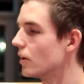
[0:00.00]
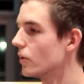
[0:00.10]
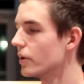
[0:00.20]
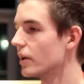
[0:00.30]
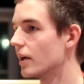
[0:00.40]

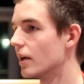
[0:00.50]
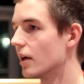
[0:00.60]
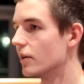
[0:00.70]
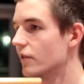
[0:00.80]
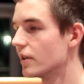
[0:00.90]
Oh
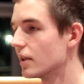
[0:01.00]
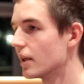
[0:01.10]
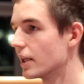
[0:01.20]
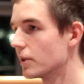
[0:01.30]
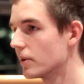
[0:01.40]
yeah, I feel
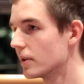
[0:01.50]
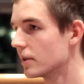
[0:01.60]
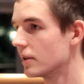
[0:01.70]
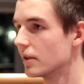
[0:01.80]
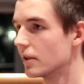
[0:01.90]
like
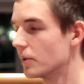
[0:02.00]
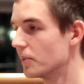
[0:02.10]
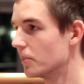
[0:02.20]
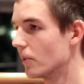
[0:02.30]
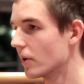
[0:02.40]

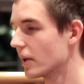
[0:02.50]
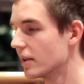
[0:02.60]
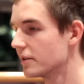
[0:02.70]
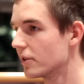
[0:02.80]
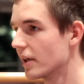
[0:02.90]

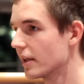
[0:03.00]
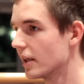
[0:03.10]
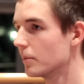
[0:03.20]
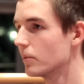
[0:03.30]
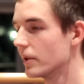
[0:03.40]
walking into that
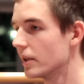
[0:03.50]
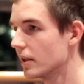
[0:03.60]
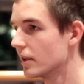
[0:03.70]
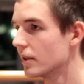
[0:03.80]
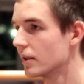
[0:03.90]
game
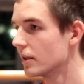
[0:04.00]
we